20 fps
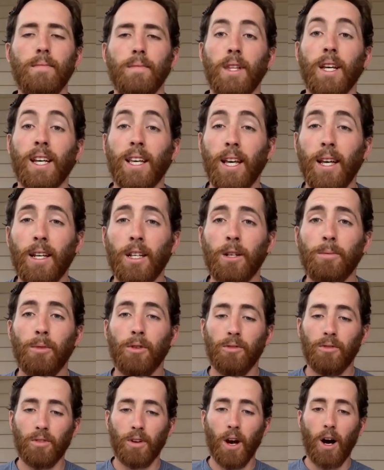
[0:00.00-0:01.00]
the kingdom
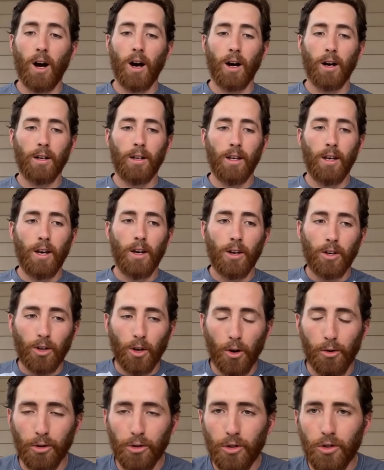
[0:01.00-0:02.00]
of God
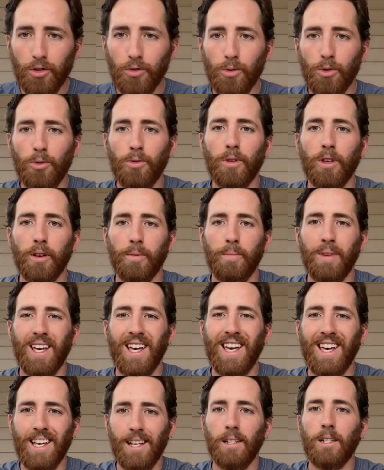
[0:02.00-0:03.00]
goes through them
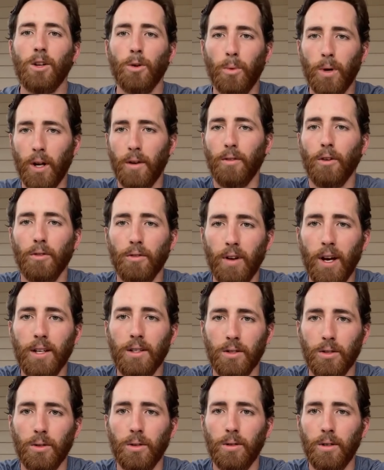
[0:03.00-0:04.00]
into whatever
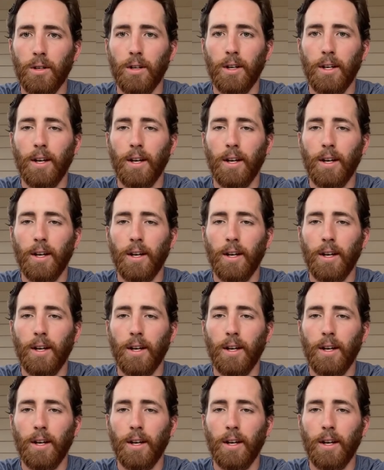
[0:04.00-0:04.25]
vessel,